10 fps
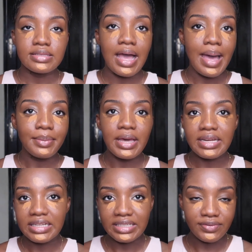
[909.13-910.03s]
I'm
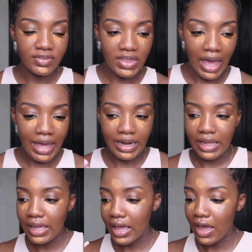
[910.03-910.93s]
gonna leave that
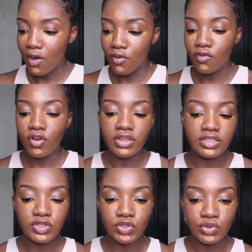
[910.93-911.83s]
for
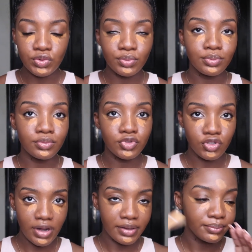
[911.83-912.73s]
it to
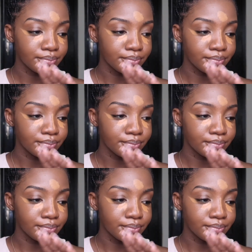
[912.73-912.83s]
dry.